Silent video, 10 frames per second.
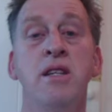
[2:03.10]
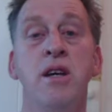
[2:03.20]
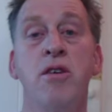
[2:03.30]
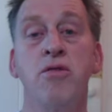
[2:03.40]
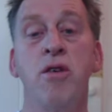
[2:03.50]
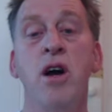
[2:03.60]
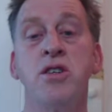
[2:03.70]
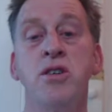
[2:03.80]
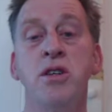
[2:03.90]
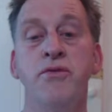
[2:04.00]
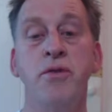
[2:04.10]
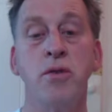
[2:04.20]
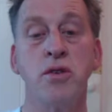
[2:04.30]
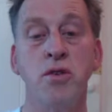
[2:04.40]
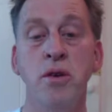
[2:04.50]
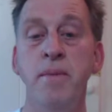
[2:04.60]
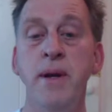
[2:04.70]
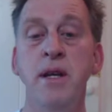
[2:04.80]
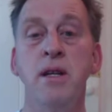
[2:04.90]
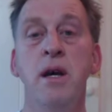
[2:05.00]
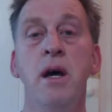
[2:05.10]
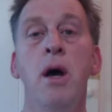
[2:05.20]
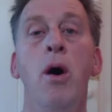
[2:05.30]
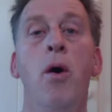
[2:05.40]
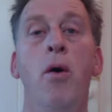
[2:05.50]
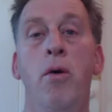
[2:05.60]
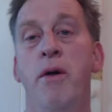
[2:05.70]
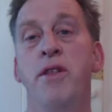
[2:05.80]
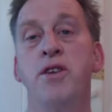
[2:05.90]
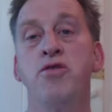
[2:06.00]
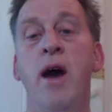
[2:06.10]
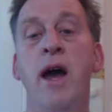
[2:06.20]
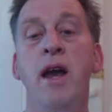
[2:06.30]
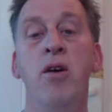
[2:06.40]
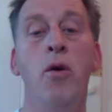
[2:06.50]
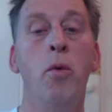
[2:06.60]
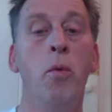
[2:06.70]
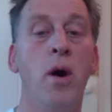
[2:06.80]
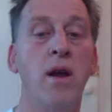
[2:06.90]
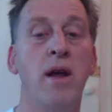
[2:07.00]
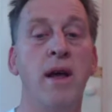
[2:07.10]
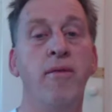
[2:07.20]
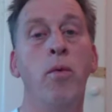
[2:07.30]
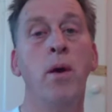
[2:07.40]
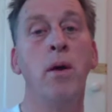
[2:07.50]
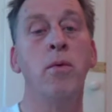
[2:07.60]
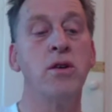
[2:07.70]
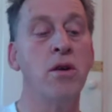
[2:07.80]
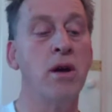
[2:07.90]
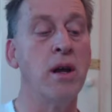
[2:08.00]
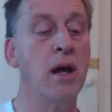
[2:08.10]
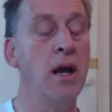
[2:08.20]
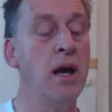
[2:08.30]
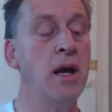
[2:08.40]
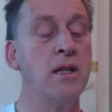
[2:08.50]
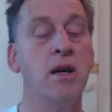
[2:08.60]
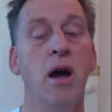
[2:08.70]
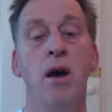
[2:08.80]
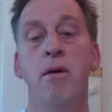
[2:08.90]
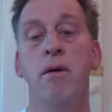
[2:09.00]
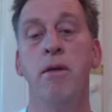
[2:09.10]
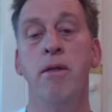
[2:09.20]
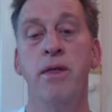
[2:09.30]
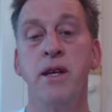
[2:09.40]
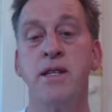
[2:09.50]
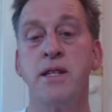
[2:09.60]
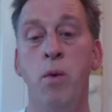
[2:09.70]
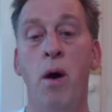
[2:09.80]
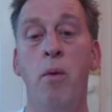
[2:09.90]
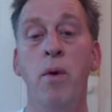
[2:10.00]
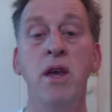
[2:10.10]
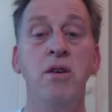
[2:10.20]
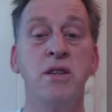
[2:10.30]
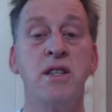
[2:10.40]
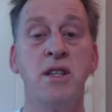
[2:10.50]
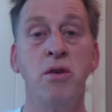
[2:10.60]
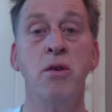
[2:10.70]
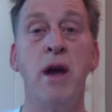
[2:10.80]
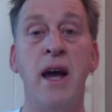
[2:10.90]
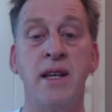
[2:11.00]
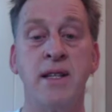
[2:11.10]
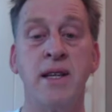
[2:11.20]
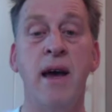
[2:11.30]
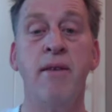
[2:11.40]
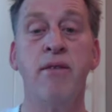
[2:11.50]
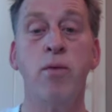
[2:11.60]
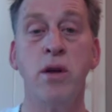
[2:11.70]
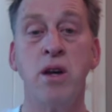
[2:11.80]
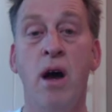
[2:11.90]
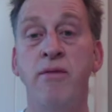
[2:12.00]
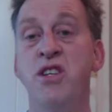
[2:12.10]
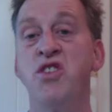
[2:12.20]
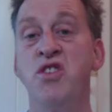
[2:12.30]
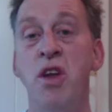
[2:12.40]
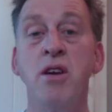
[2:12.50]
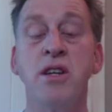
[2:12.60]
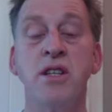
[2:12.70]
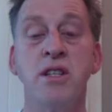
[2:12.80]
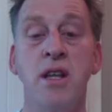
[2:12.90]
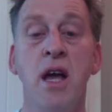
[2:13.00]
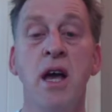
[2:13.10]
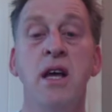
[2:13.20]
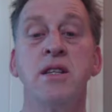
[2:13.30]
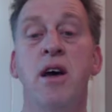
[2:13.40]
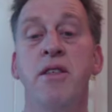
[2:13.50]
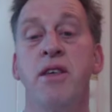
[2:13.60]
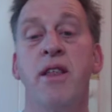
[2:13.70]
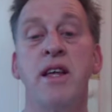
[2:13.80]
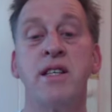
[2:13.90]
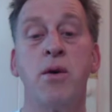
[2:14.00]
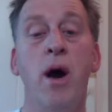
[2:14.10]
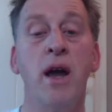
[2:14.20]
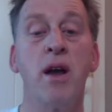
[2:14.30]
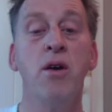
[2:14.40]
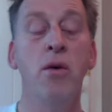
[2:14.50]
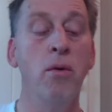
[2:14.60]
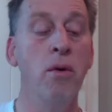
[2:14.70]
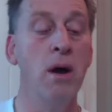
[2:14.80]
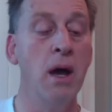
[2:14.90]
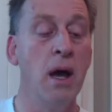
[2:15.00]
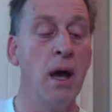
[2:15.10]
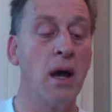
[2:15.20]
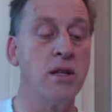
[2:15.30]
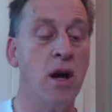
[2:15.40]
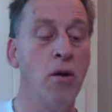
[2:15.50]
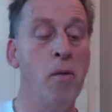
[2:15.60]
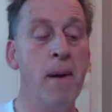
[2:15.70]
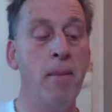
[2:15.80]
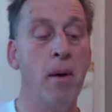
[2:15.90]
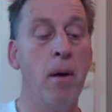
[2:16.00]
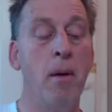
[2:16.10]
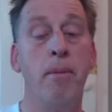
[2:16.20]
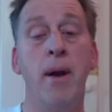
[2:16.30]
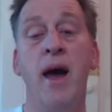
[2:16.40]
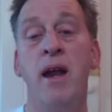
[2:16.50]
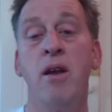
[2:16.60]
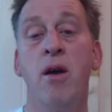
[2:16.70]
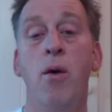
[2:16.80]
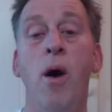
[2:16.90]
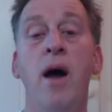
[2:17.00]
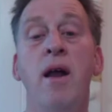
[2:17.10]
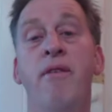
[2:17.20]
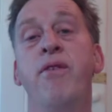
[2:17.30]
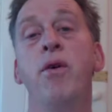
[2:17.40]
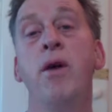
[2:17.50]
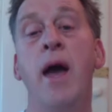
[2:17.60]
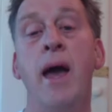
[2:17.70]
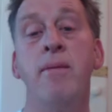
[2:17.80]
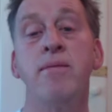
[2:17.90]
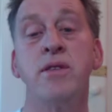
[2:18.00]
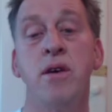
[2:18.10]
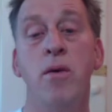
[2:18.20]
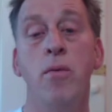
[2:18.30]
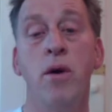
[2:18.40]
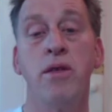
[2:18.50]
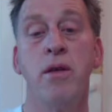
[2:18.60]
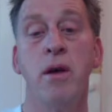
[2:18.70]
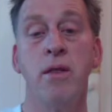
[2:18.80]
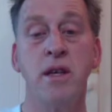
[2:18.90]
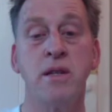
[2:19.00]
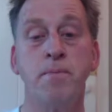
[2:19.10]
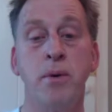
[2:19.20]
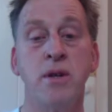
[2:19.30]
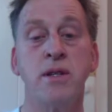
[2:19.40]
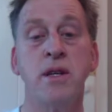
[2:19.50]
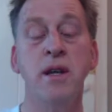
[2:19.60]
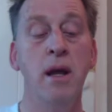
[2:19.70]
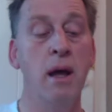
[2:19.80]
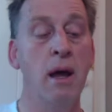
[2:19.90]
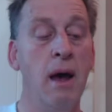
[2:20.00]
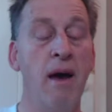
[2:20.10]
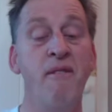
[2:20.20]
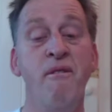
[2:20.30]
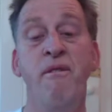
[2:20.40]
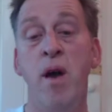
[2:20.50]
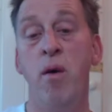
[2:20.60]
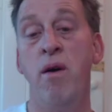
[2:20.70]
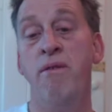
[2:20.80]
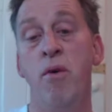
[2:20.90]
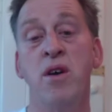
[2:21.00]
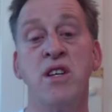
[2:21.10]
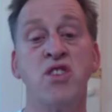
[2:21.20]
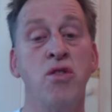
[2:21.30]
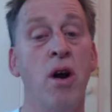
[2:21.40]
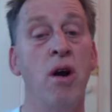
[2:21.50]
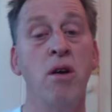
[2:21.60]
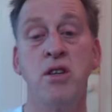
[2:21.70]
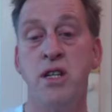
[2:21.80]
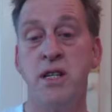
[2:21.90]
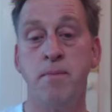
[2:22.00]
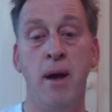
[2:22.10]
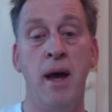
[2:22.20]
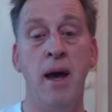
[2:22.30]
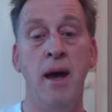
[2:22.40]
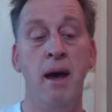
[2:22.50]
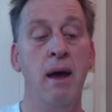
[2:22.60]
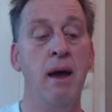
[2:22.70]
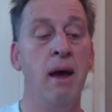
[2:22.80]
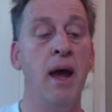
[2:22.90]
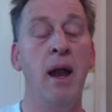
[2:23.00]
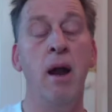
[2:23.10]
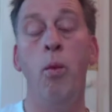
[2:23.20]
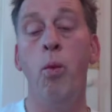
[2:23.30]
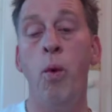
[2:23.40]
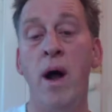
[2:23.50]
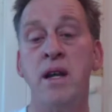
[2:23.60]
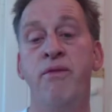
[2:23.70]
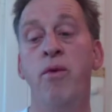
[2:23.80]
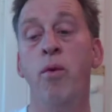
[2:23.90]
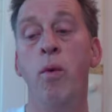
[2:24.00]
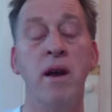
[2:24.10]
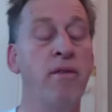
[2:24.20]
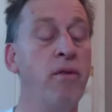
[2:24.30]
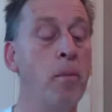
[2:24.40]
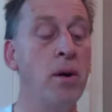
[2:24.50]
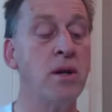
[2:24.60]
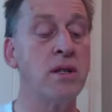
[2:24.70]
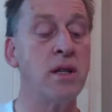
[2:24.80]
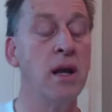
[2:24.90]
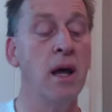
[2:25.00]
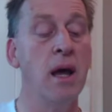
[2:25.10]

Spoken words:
to Christchurch for a tournament, or on the train, or whatever we were doing. So this is what we used to do ourselves, which I've just noticed. So I think that's quite cool, because I remember playing quite a few games with this person. Very strong chess player, and a wonderful person.